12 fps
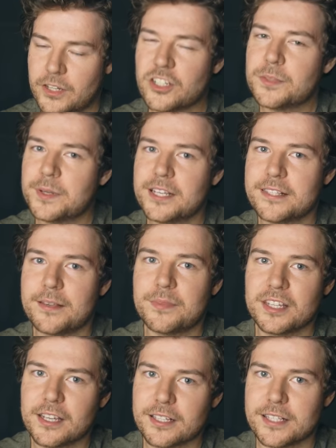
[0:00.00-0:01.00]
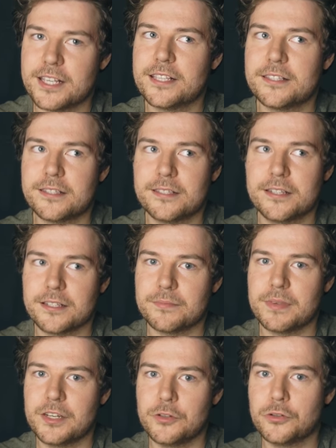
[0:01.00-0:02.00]
Just because something exists
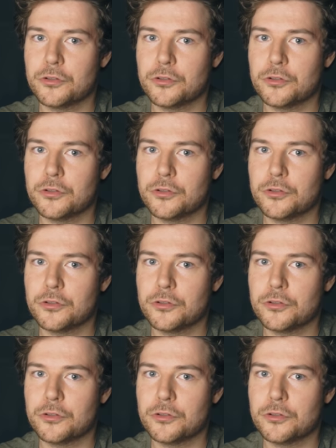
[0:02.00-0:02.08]
doesn't mean you